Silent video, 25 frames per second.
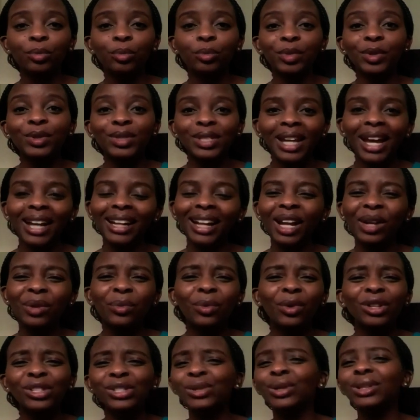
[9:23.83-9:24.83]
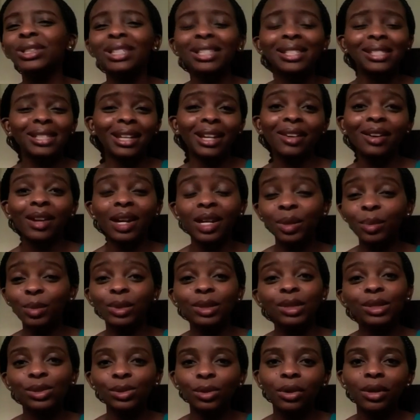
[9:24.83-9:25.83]
and I'd watch all these incredible
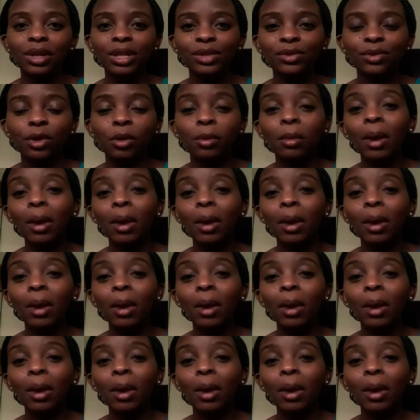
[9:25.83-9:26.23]
stories from